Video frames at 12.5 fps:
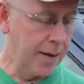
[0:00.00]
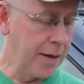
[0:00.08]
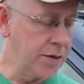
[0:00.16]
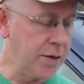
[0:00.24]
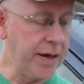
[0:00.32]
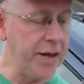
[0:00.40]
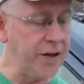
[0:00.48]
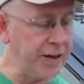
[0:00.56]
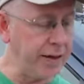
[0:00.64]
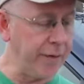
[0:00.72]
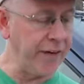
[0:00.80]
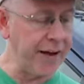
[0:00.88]
So the other
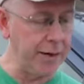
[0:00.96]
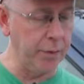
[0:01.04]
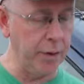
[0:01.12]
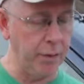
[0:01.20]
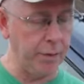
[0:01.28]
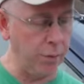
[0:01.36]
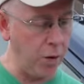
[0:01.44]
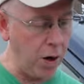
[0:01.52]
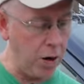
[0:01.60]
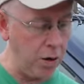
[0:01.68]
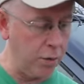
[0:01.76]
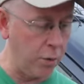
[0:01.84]
thing that finally went
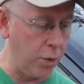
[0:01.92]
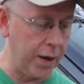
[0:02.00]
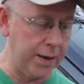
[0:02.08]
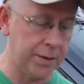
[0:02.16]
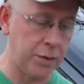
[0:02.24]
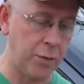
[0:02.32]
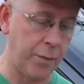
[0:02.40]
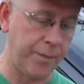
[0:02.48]
wrong was